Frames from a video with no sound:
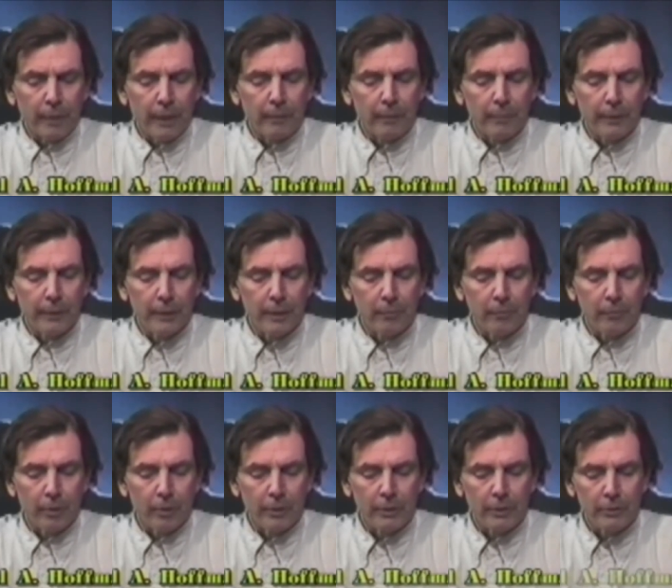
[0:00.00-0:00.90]
I became
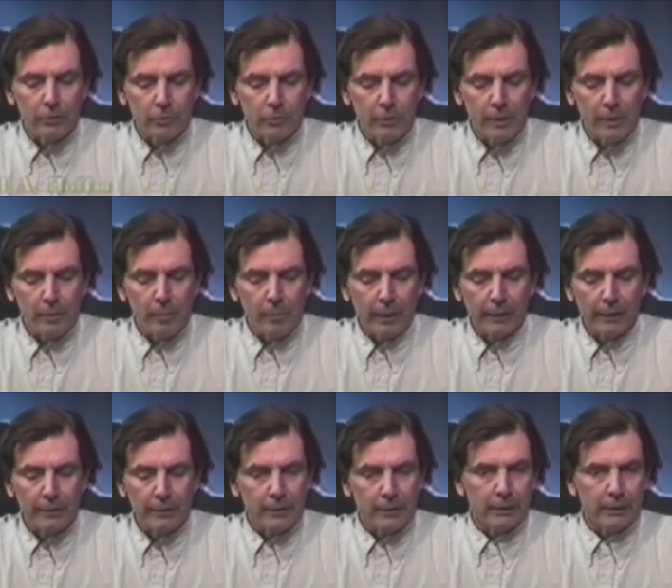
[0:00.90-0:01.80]
very intrigued
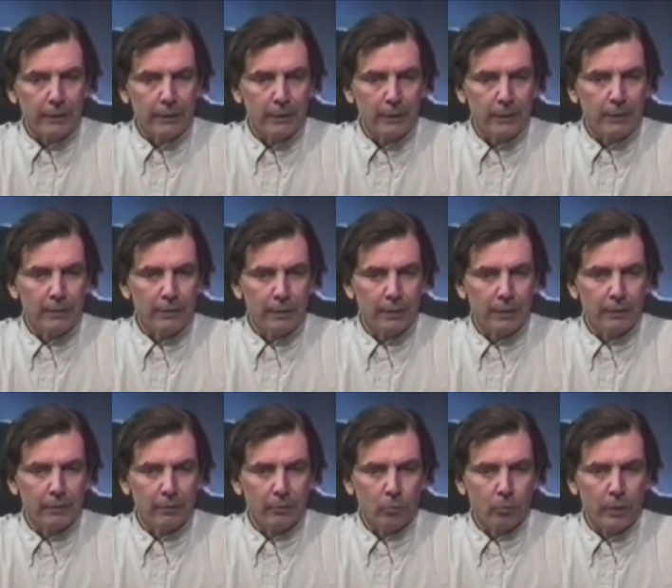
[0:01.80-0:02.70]
by his idea
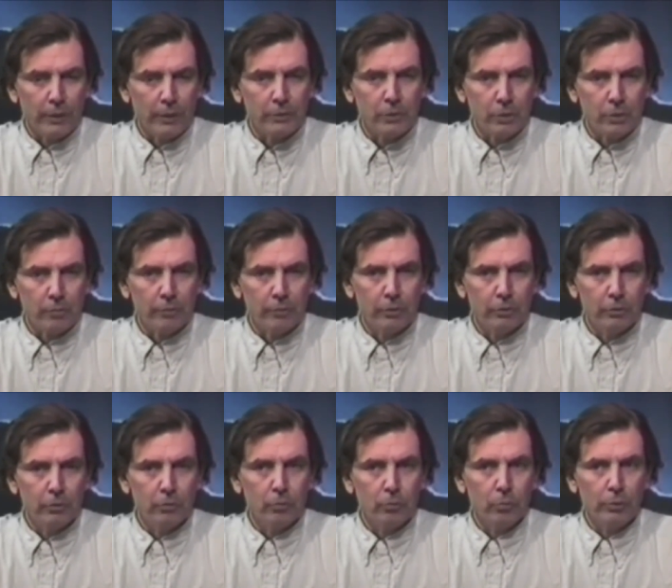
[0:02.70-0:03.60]
that white
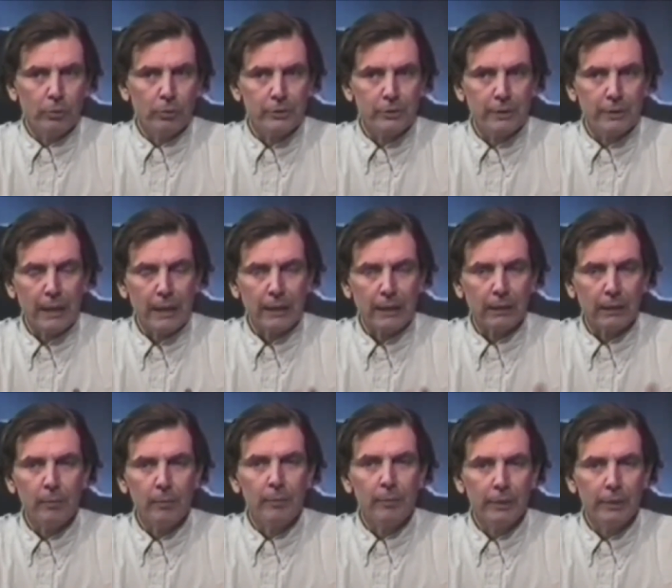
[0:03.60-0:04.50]
servitude was not
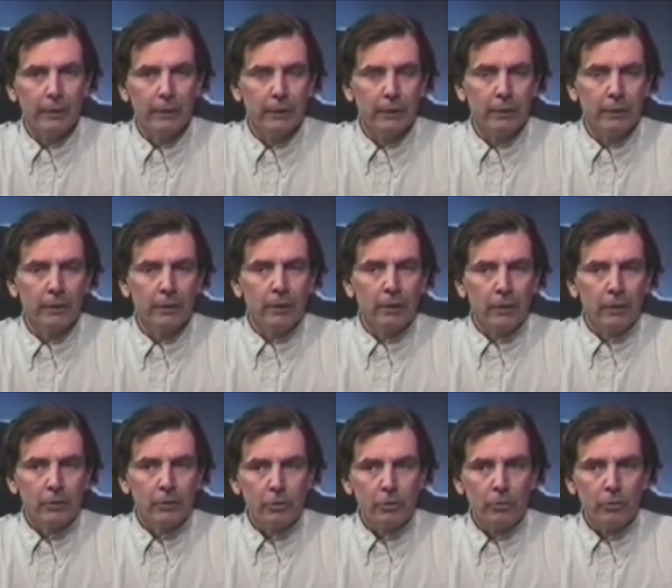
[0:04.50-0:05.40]
limited
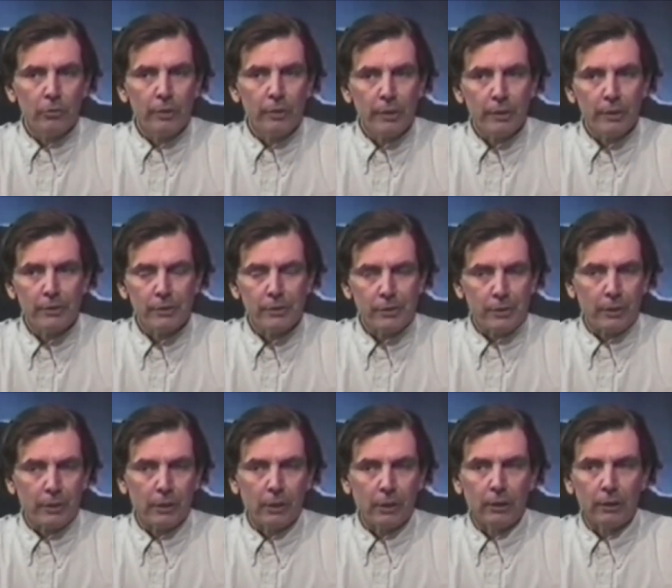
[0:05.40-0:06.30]
to
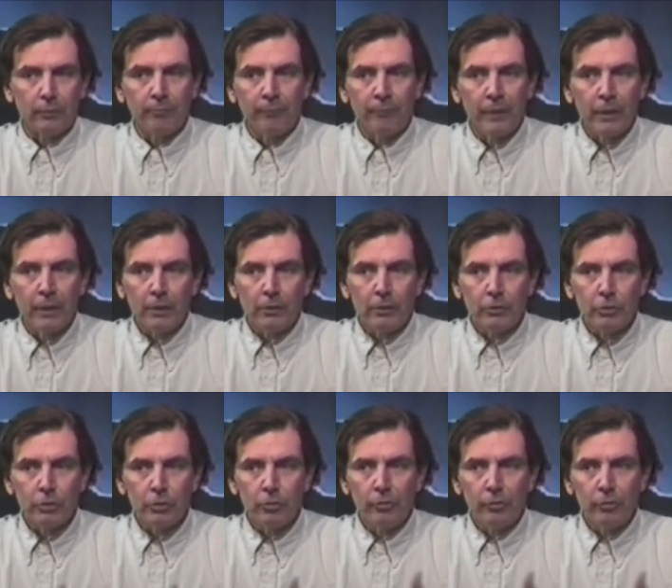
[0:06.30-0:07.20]
this
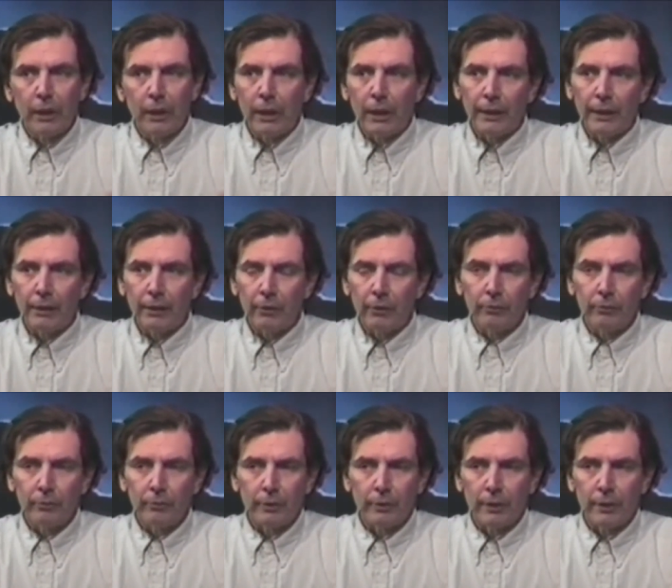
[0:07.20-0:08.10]

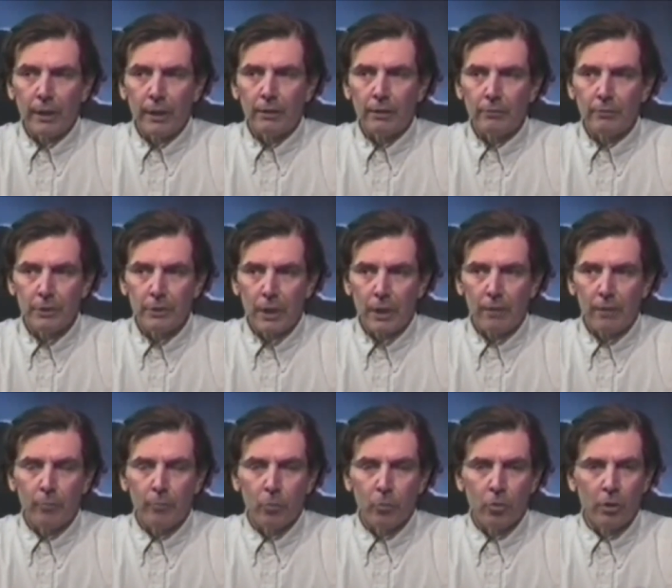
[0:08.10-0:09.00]
juvenile kind of
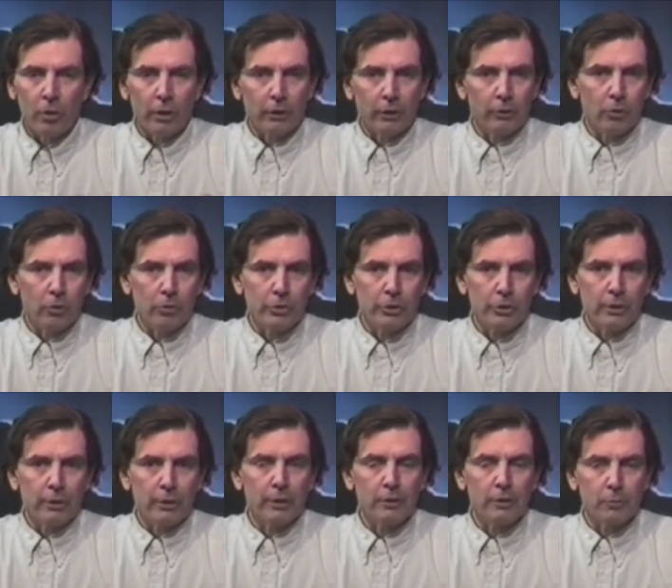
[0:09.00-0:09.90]
sophomoric
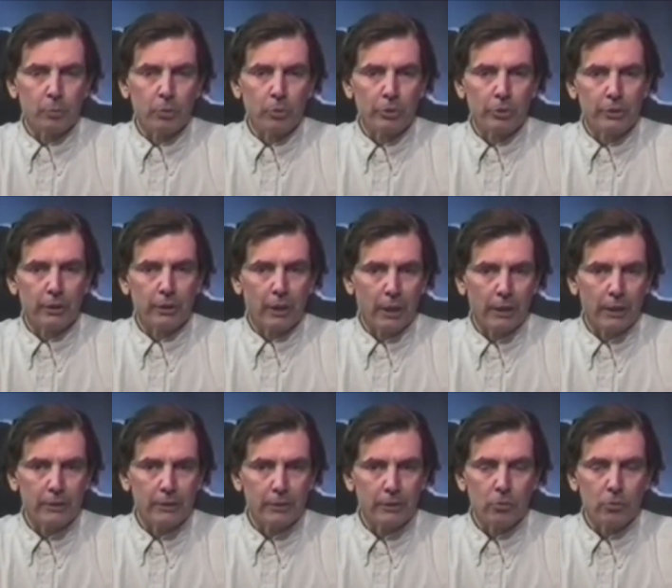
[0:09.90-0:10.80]
notion that's pushed in
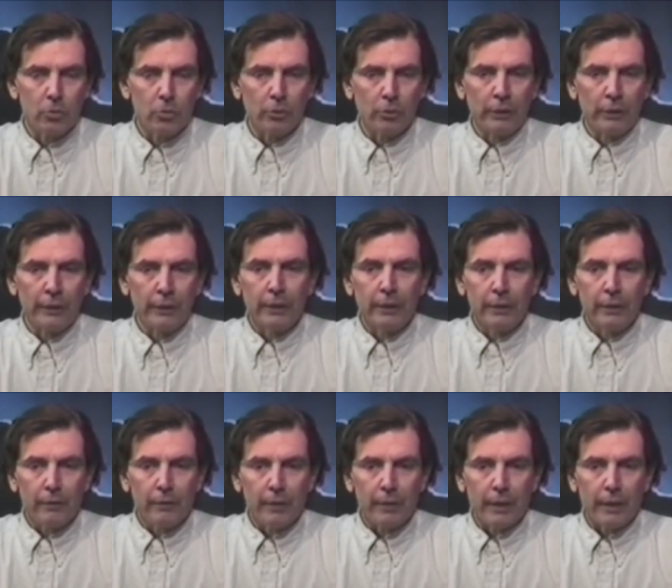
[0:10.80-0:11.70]
high school,
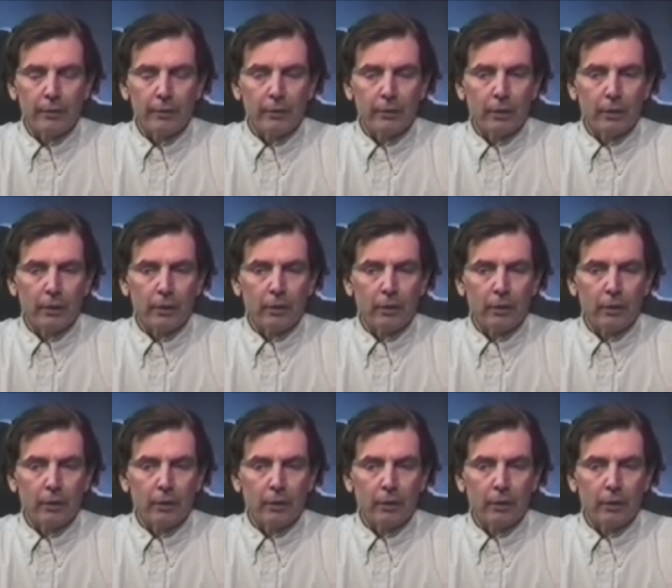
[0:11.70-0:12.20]
that